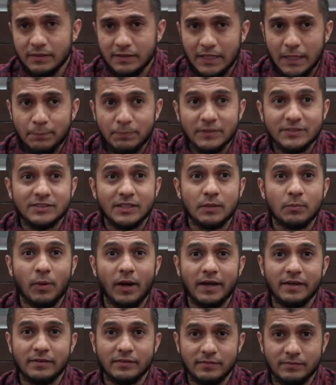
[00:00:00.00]
keep this in
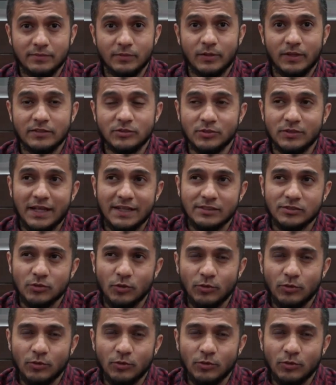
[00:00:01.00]
mind, okay? So that's